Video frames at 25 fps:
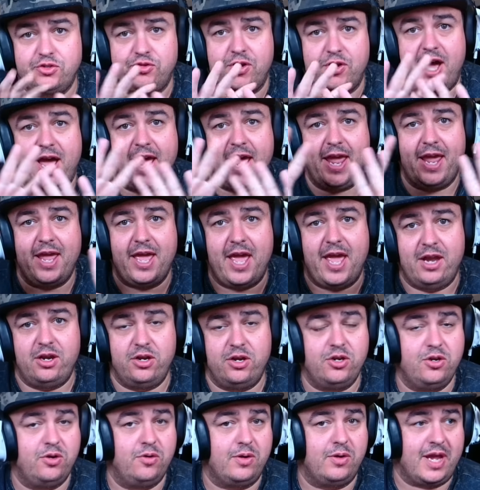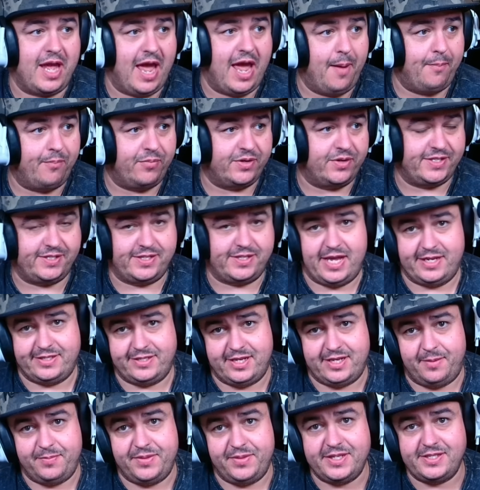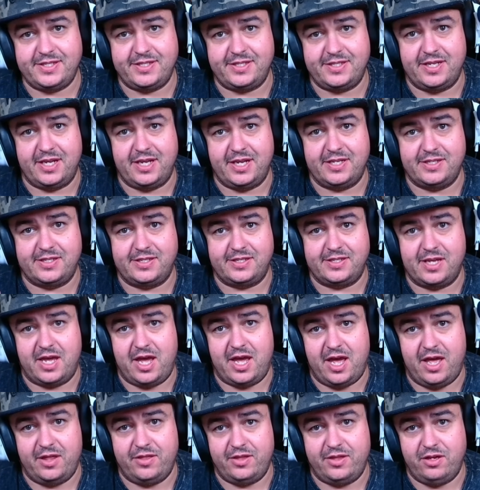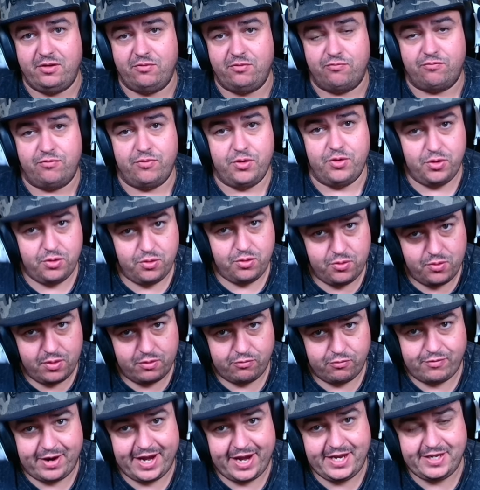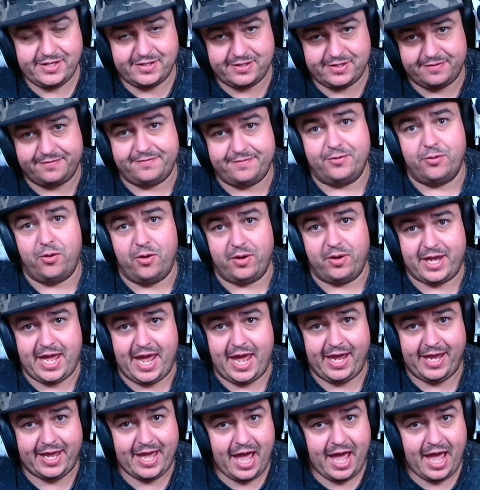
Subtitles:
Trying a new camera setup. This is the new Razer 4K